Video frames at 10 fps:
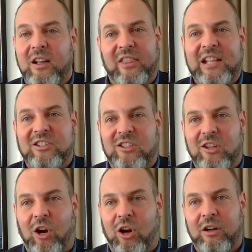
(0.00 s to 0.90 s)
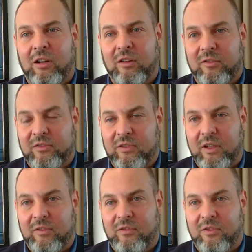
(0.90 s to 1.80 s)
That's the heart
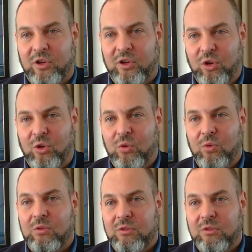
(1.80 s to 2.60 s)
of the new